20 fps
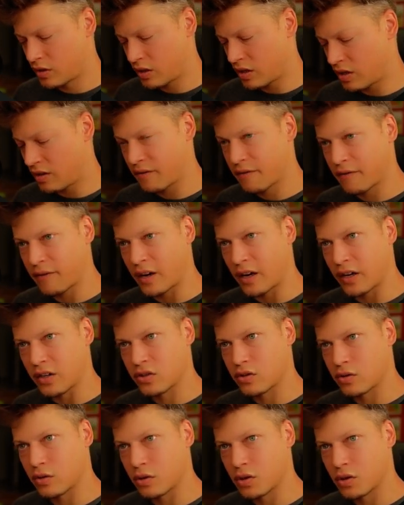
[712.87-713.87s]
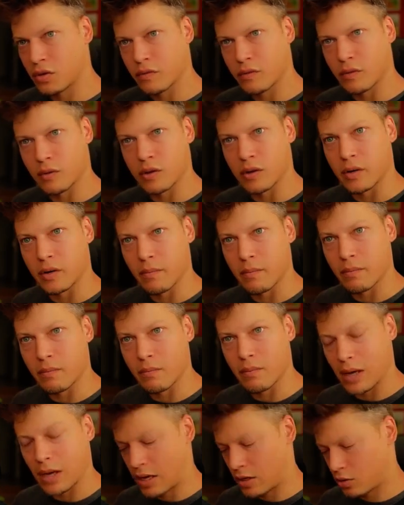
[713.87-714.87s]
if I search for
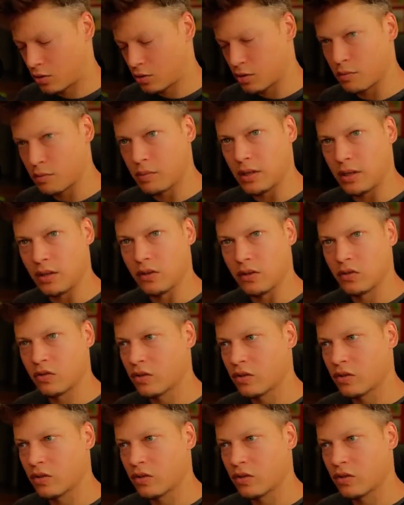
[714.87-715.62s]
masterpiece